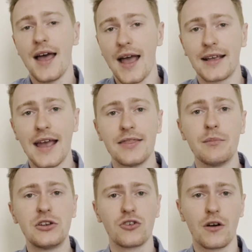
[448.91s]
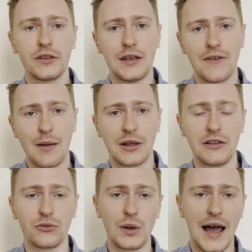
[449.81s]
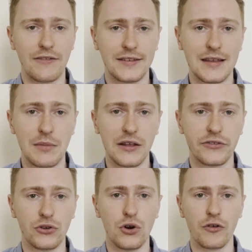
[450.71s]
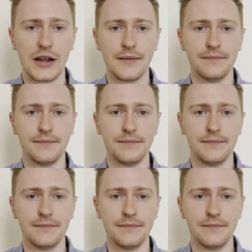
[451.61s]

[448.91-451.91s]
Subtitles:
Again, the majority of applicants will have a similar story.